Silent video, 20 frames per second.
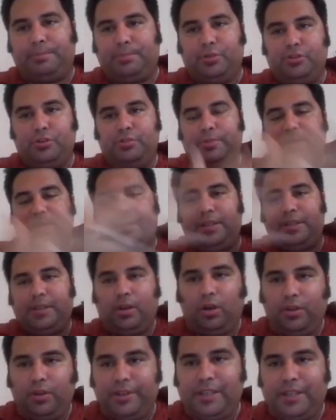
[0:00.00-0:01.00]
their boom and
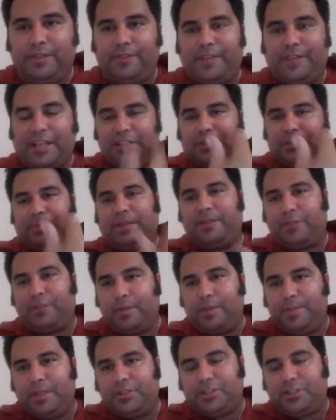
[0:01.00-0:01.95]
the only investment from